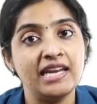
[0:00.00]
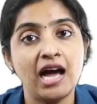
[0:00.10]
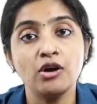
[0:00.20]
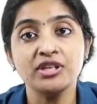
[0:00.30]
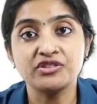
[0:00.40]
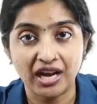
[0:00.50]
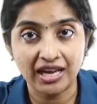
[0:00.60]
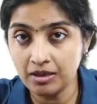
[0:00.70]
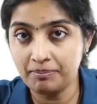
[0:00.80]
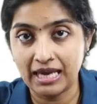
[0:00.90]
Now, the
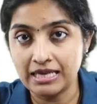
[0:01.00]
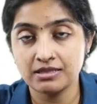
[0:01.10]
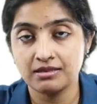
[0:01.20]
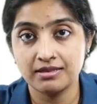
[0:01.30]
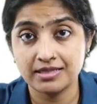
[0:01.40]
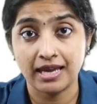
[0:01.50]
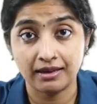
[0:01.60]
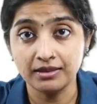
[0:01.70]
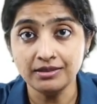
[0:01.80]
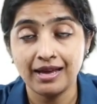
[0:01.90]
trial base is
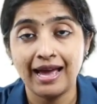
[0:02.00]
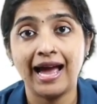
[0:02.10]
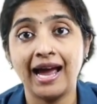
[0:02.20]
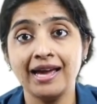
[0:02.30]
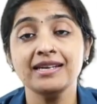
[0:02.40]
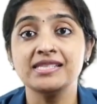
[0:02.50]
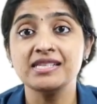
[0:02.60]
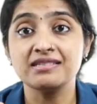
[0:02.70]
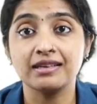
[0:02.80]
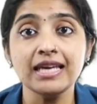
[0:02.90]
taken and
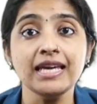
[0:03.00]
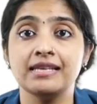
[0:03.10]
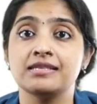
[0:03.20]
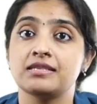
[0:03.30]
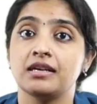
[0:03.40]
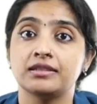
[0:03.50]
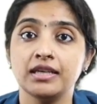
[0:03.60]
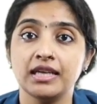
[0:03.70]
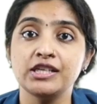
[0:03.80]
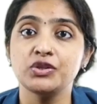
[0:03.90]
it is
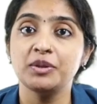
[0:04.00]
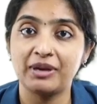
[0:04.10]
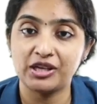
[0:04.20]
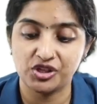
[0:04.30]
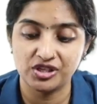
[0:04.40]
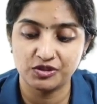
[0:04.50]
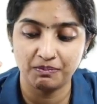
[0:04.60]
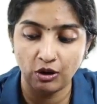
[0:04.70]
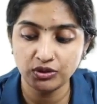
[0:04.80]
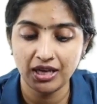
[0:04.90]
reinserted into the patient's
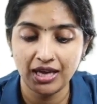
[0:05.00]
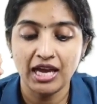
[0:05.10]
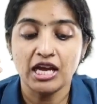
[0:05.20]
mouth.